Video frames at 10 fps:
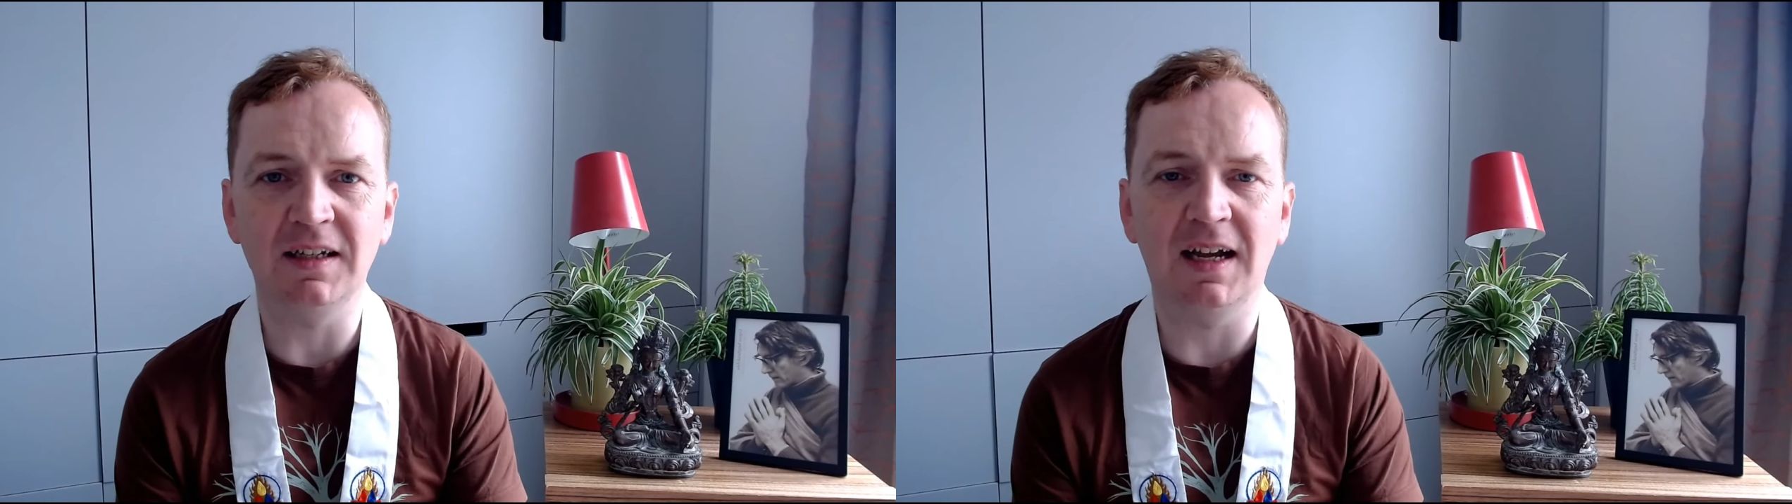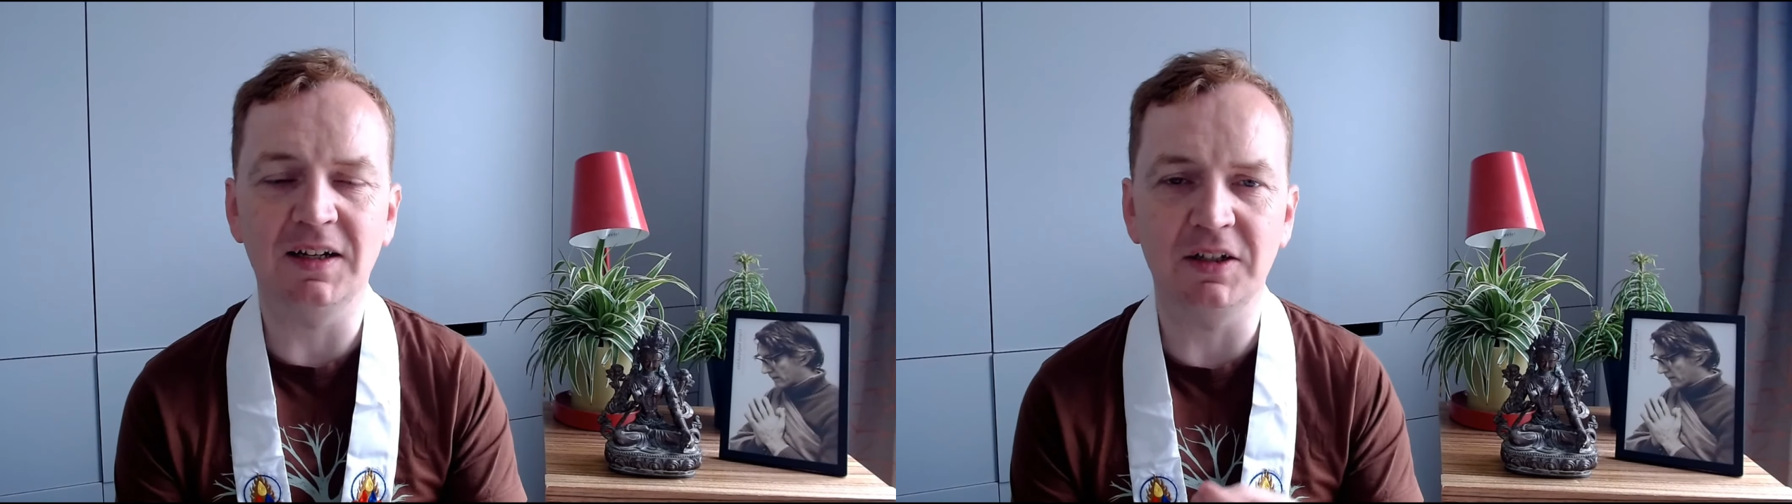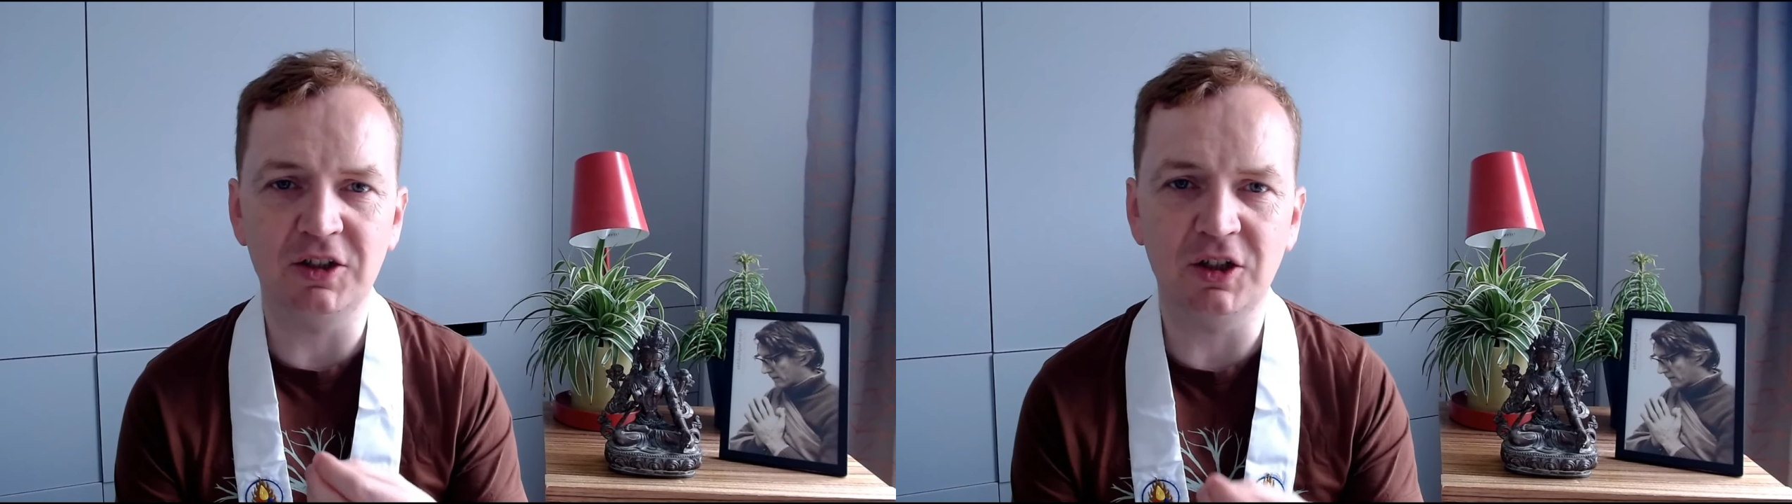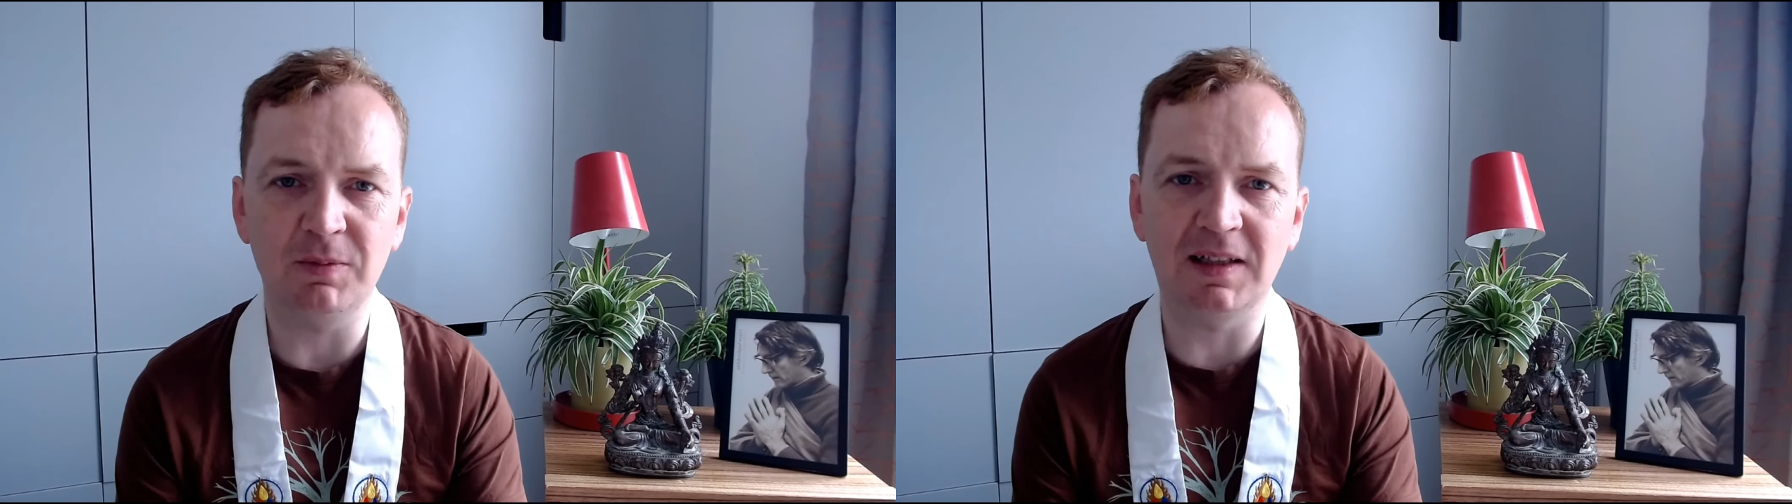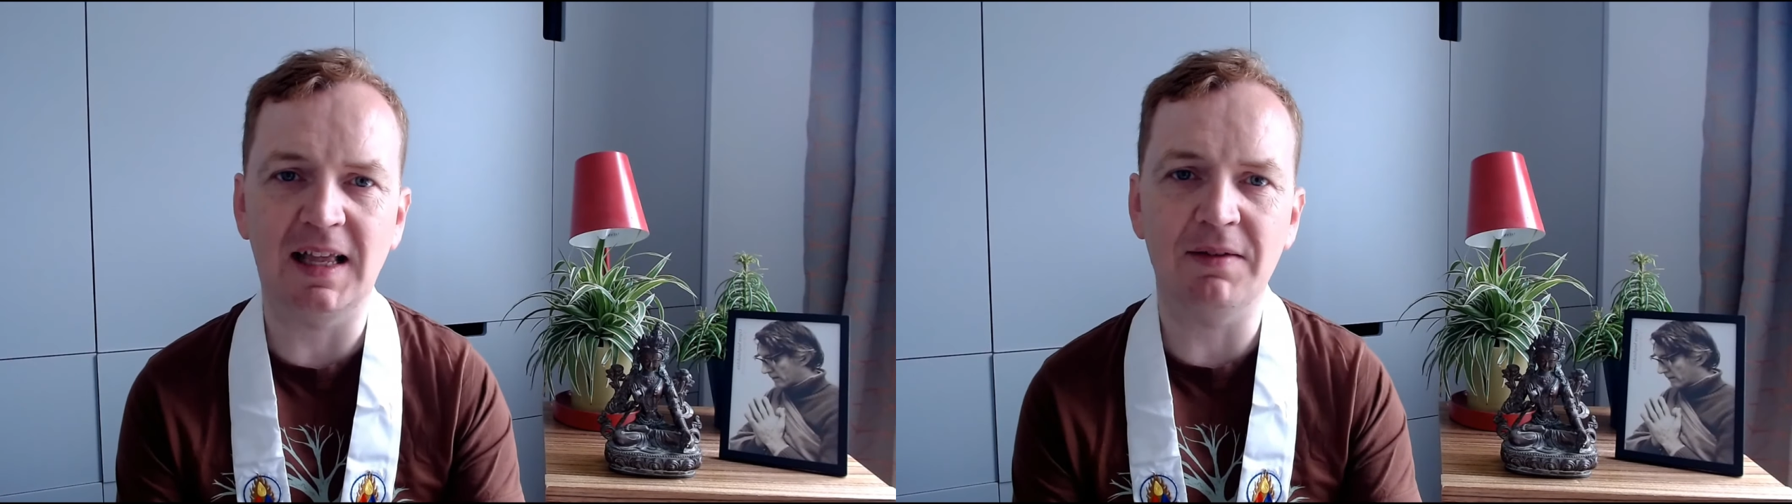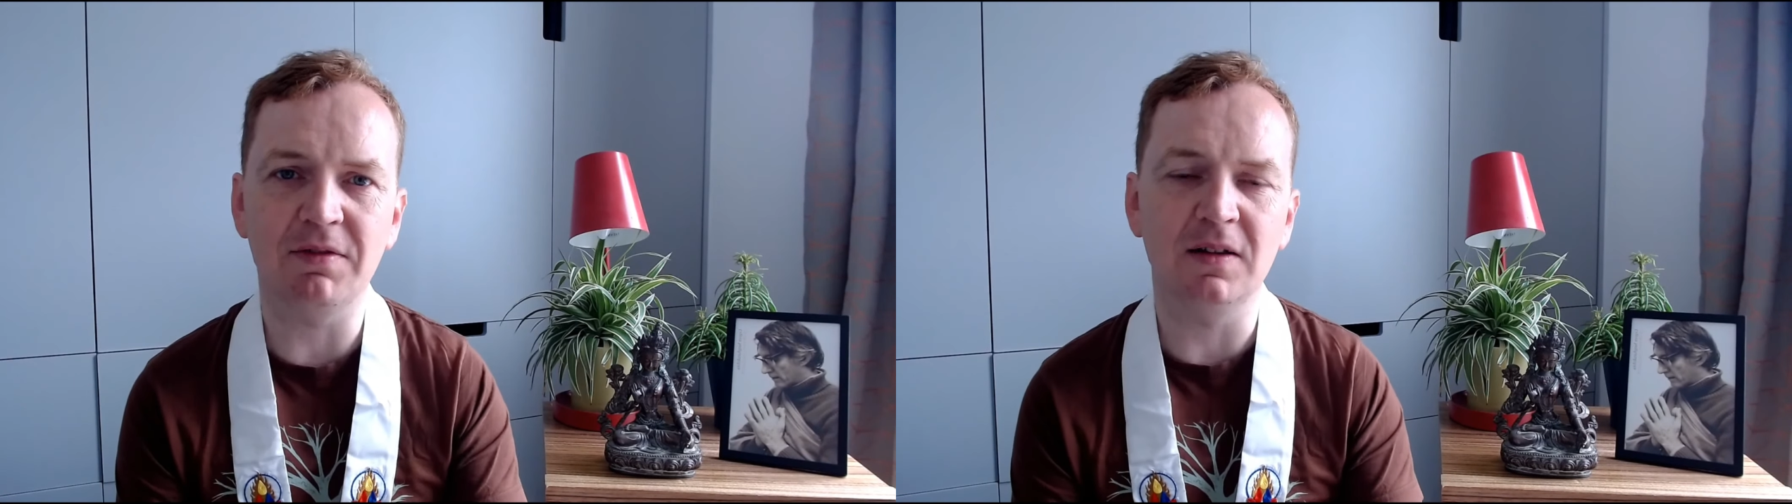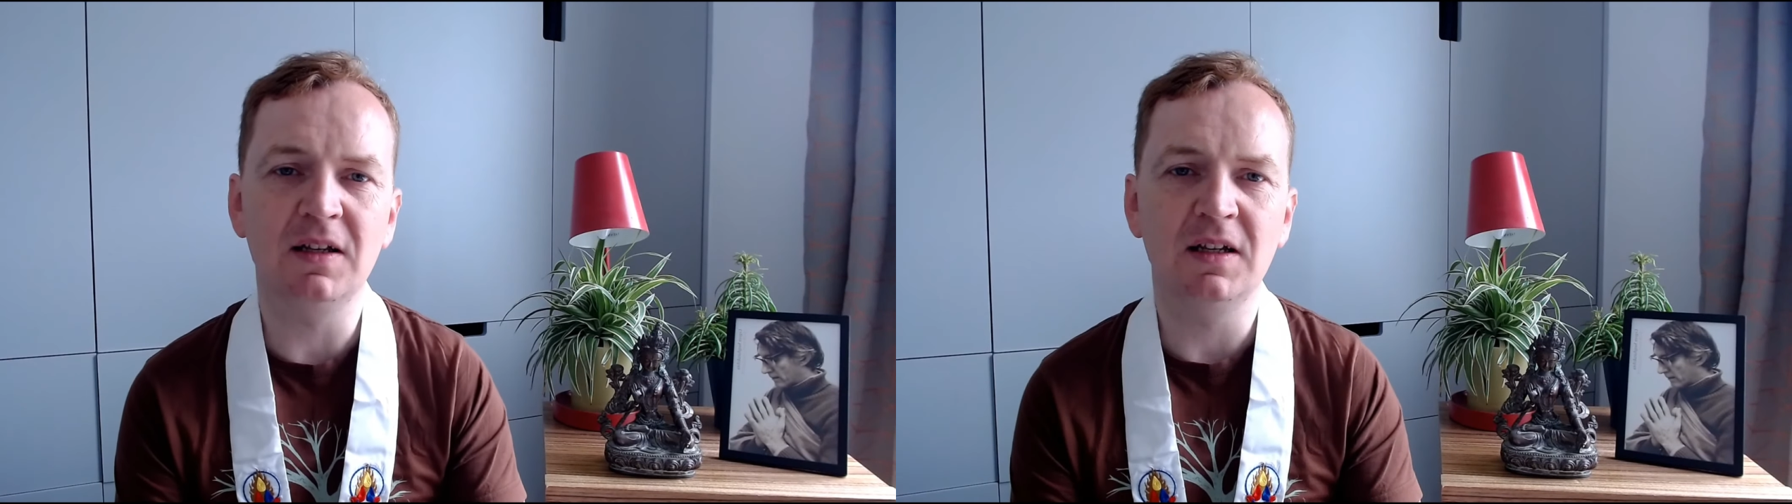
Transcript: at a human level.